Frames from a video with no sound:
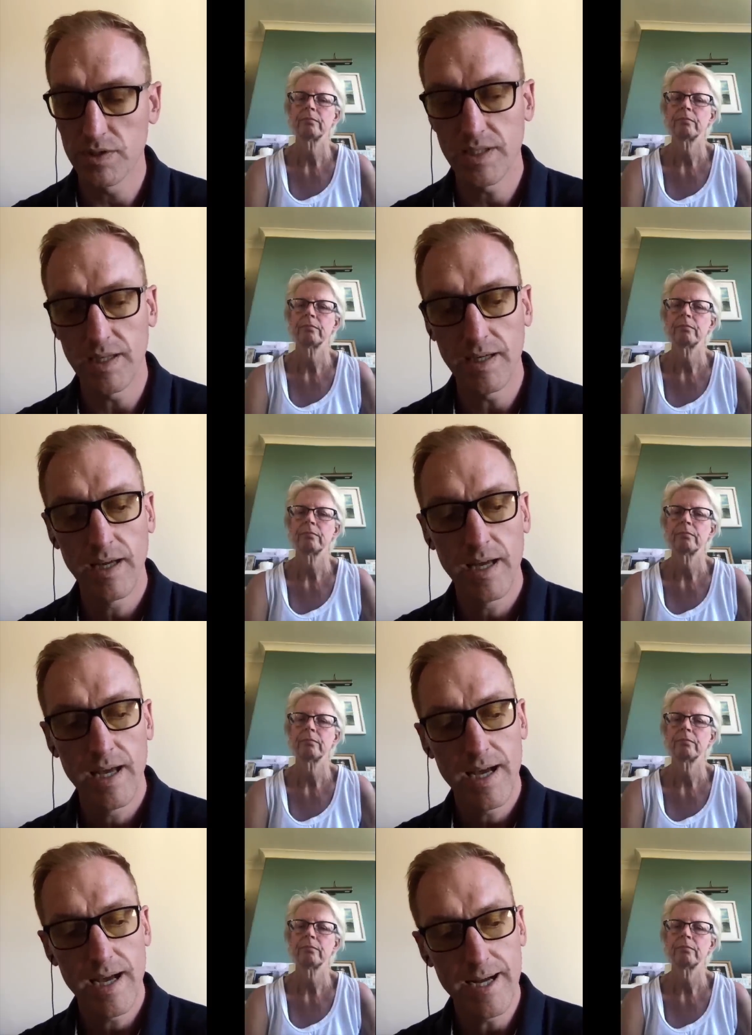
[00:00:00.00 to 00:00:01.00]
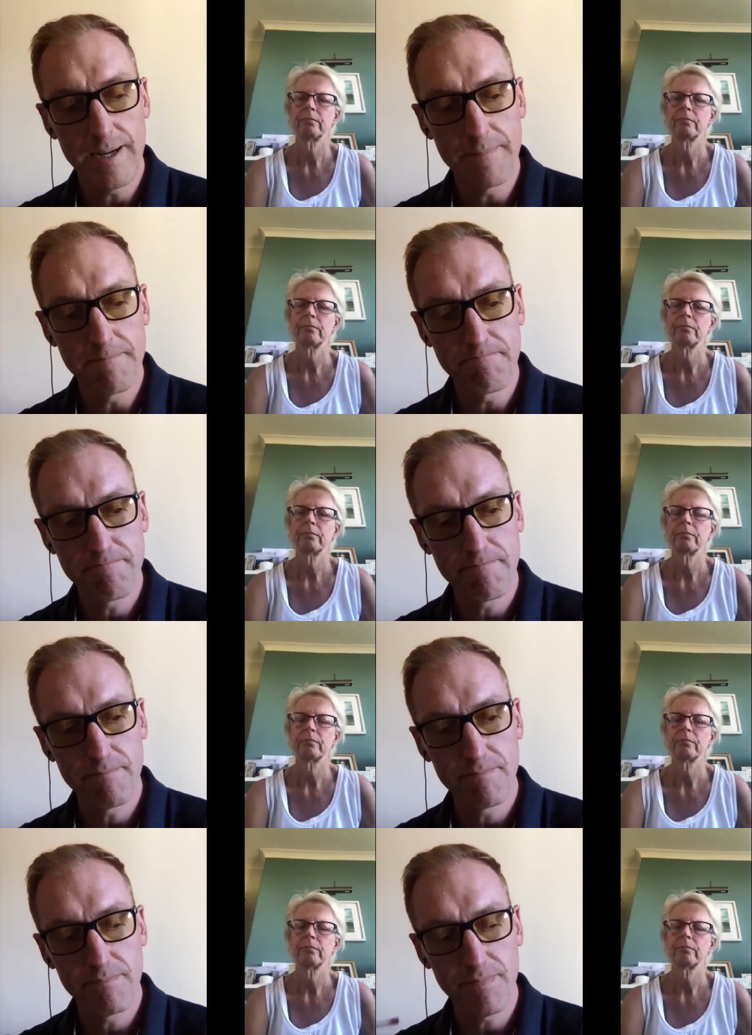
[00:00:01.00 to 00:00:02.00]
Speaker 1: consider. Um,
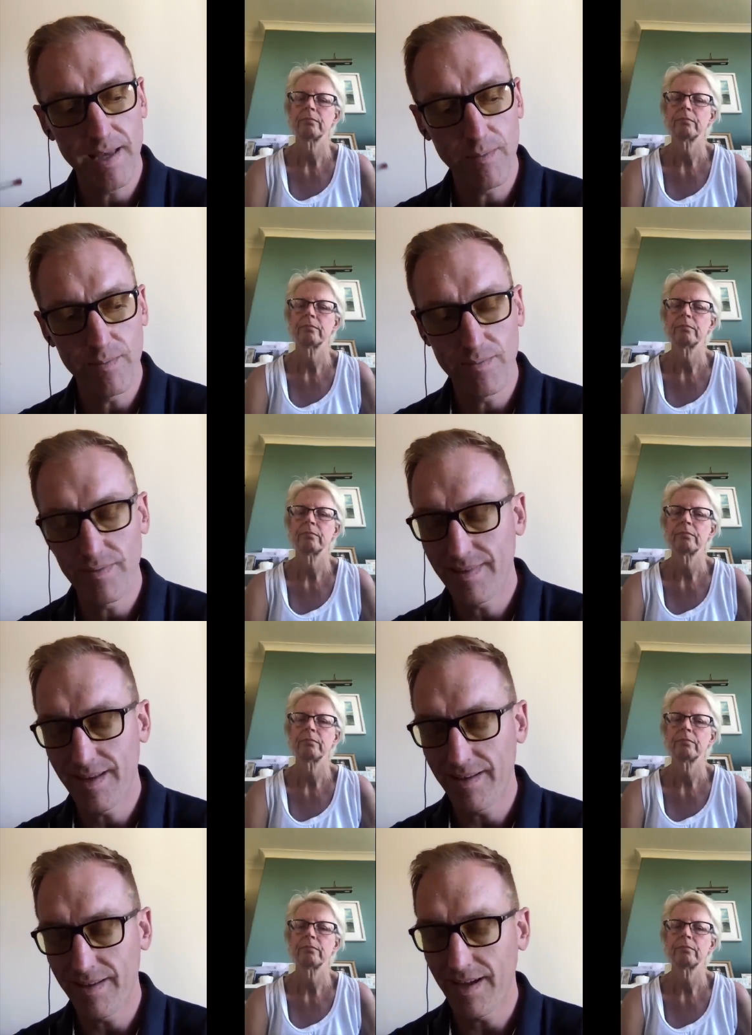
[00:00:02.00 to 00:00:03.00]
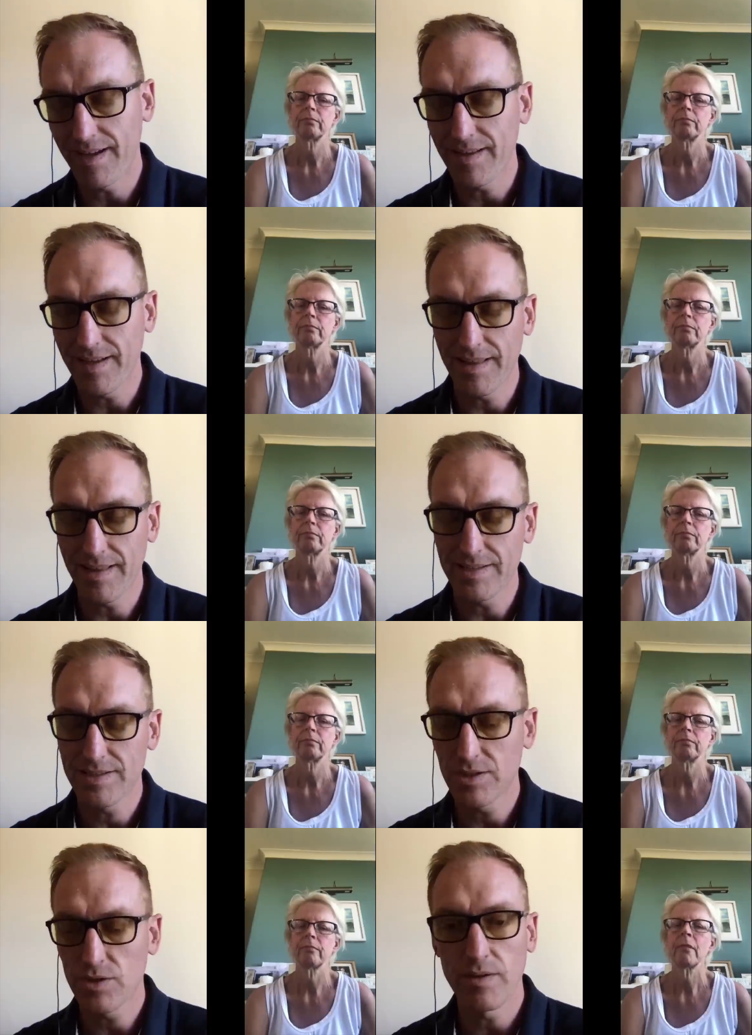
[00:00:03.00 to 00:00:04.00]
that I, I, think
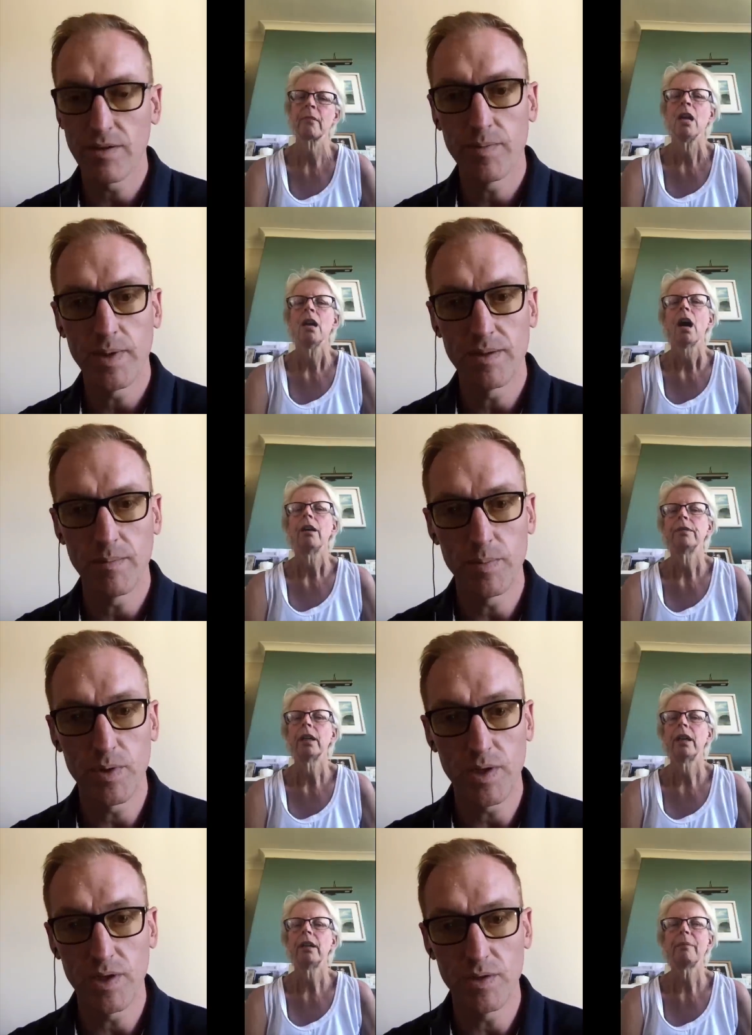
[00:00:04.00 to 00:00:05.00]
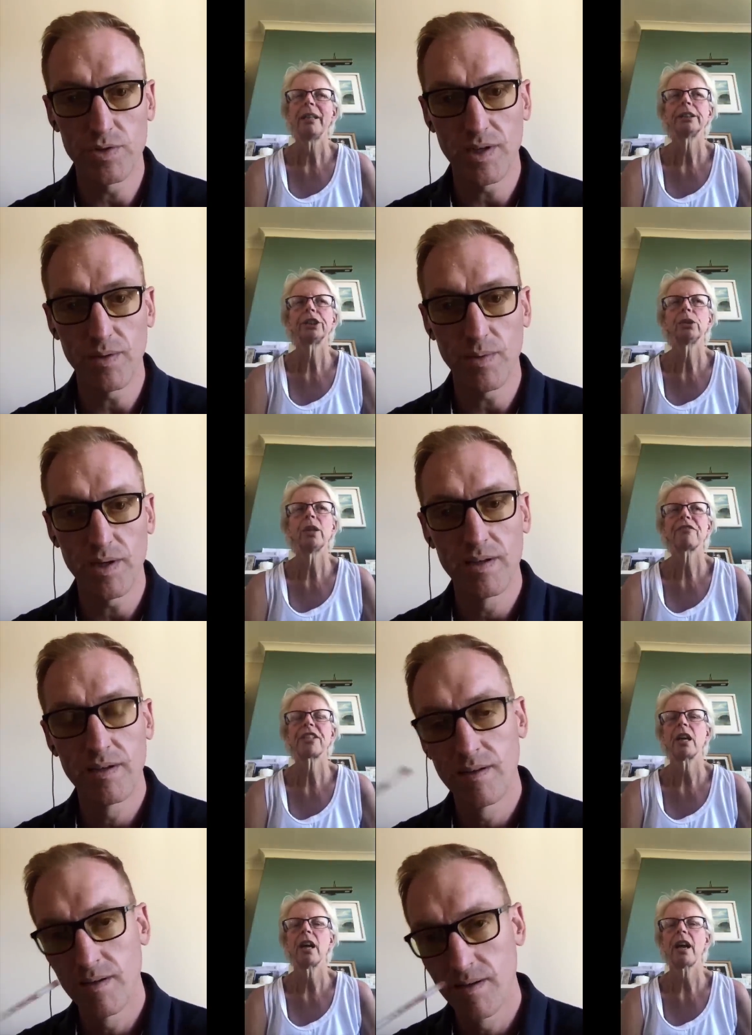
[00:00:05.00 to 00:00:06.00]
that's such good information that people can use straight away
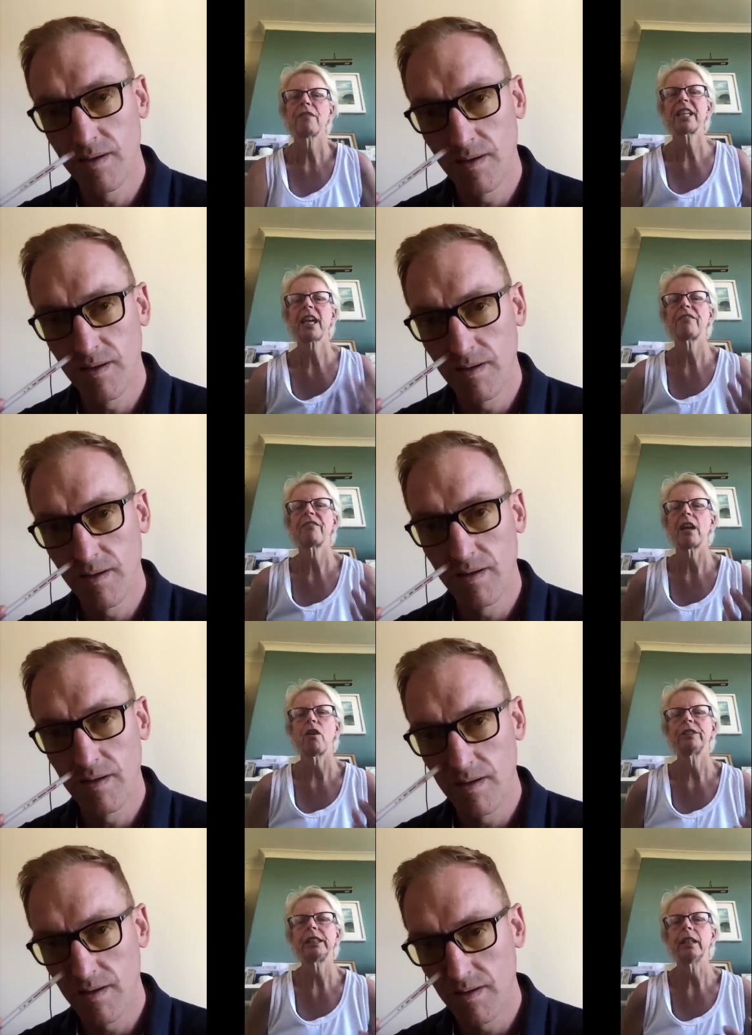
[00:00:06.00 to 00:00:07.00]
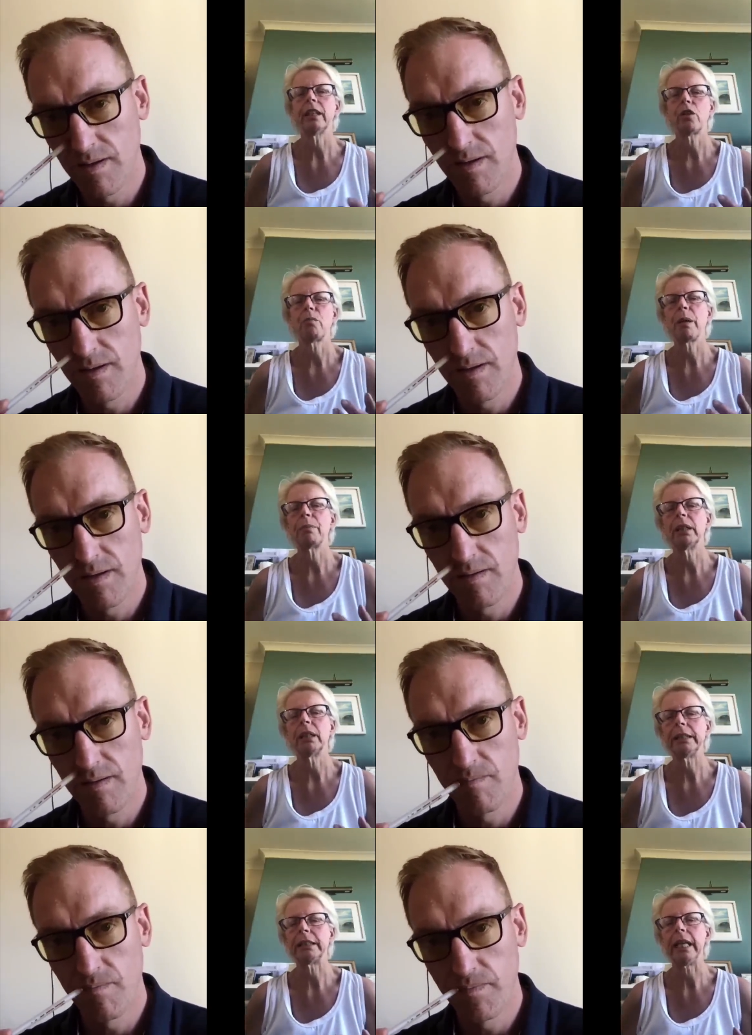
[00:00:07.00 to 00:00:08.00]
Speaker 2: have to caveat, obviously, I know people are
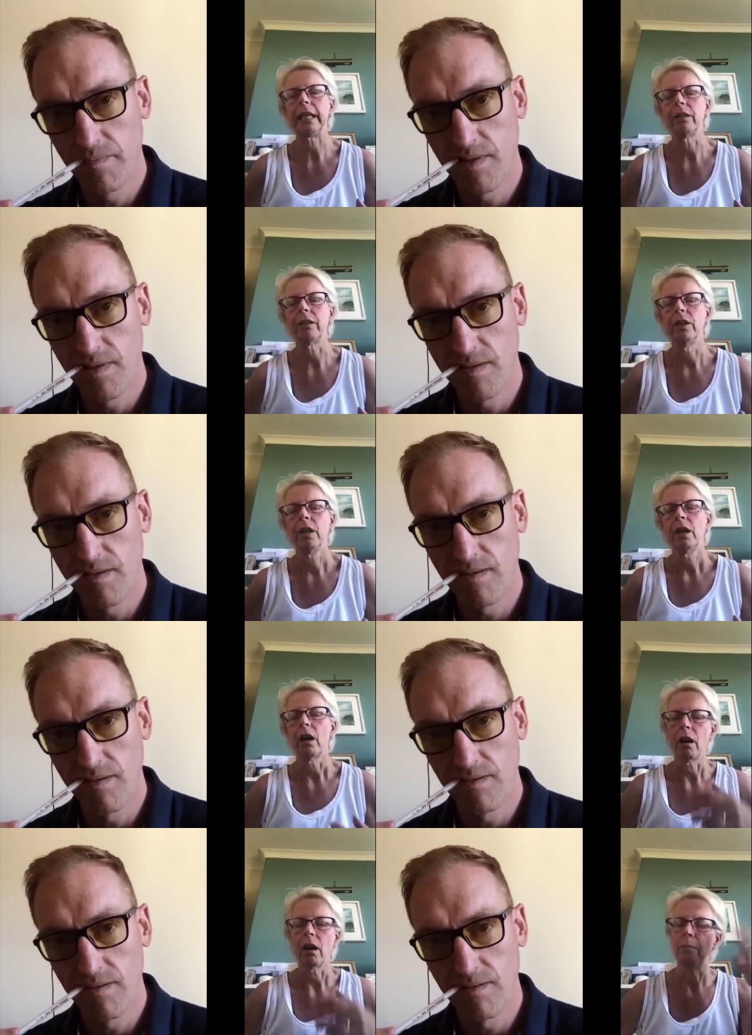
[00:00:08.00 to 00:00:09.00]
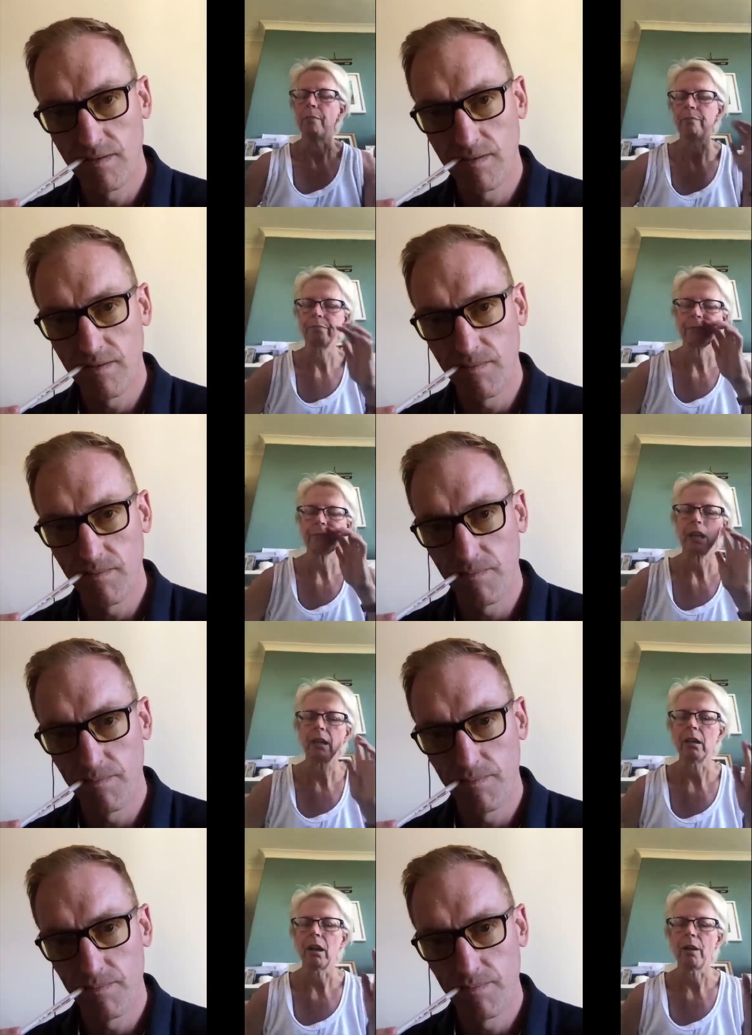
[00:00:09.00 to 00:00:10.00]
listening and um,
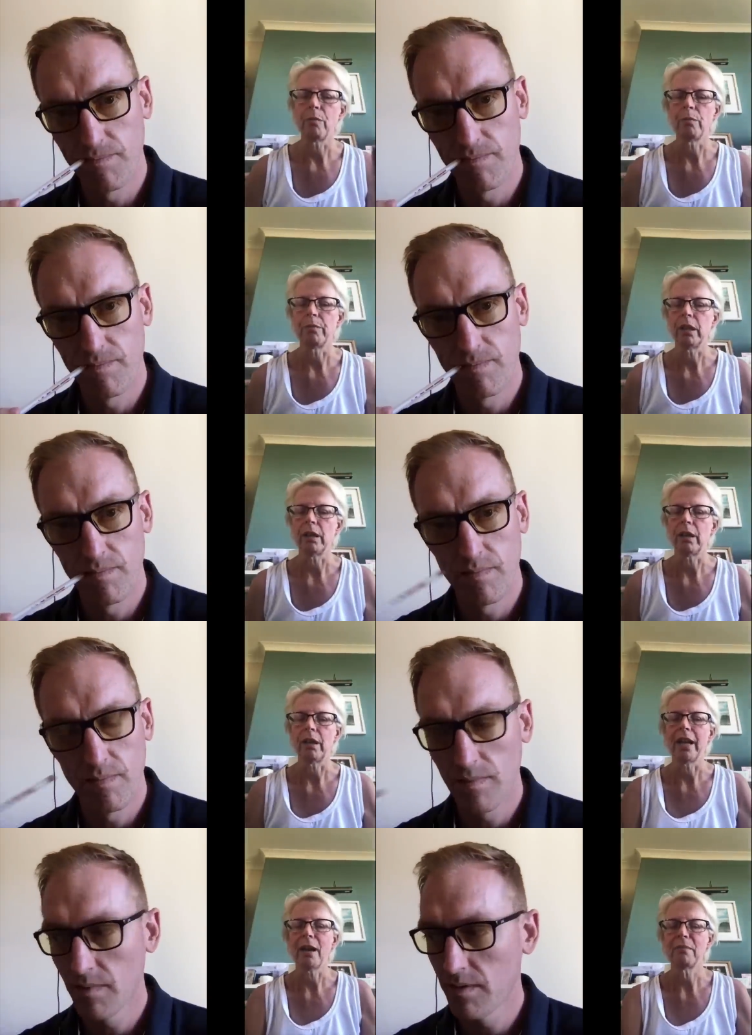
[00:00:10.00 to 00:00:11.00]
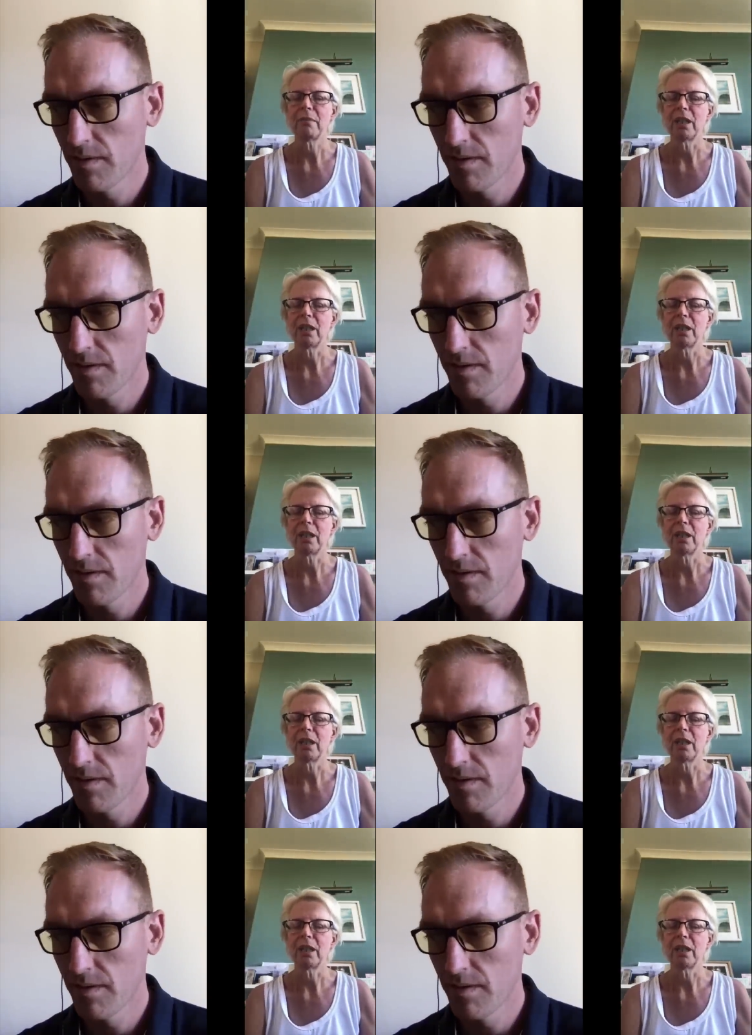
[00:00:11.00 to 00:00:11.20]
I, I am a